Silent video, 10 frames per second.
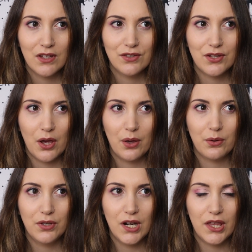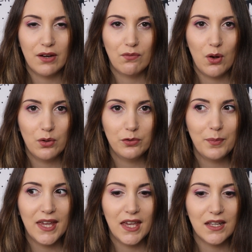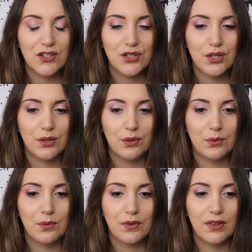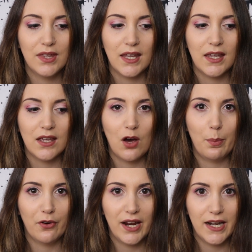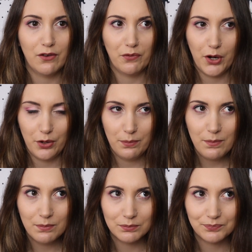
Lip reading: So, you know, they rolled me into the operating room